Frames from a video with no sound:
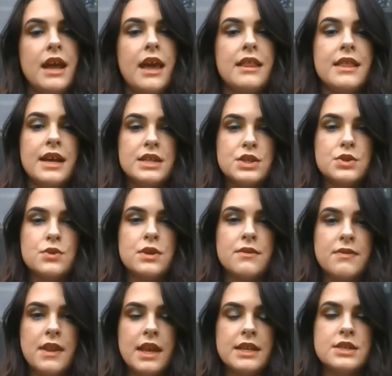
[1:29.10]
and that sort
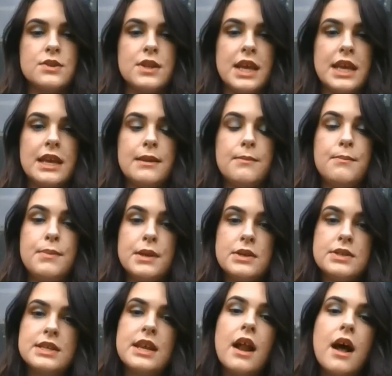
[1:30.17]
of thing so they can
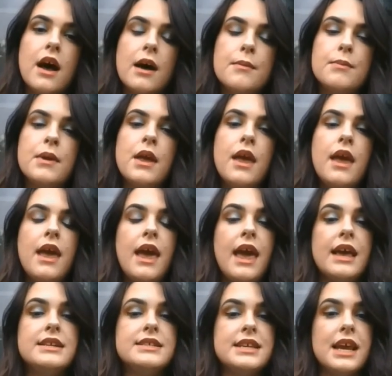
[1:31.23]
build it up
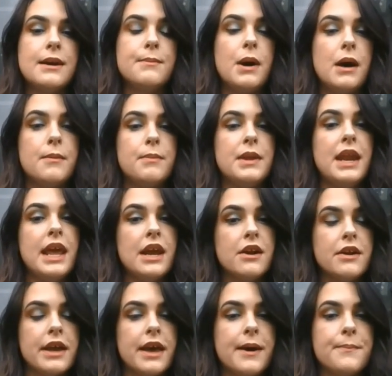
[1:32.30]
and dam up an
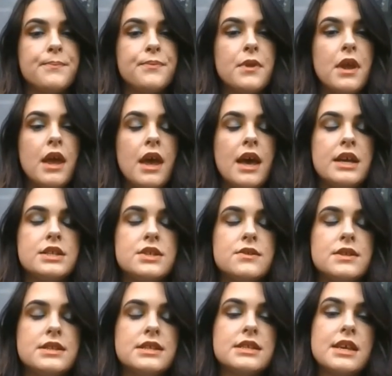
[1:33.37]
area. And so
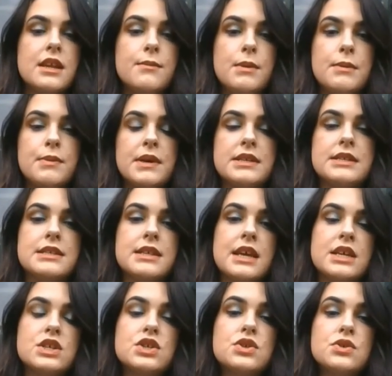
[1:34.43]
this is going to be places
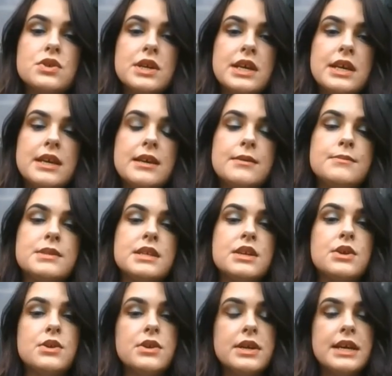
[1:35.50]
like streams
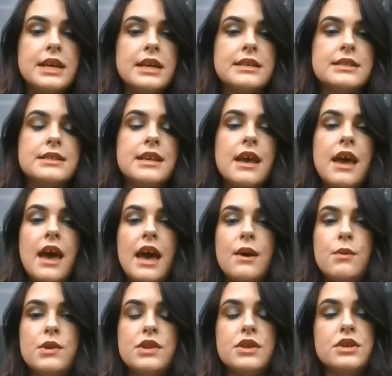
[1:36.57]
and creeks.
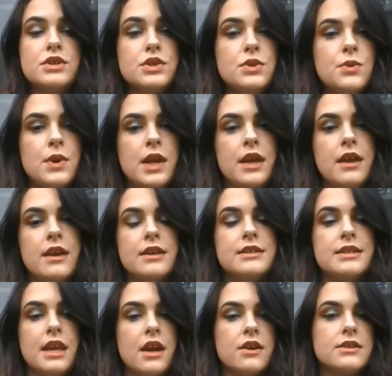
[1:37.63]
And what they're doing
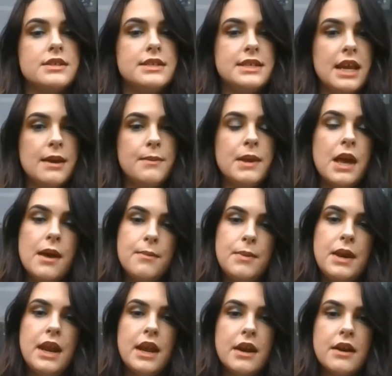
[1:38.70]
is they are damming up
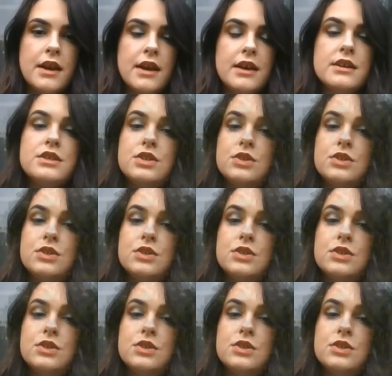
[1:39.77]
an area to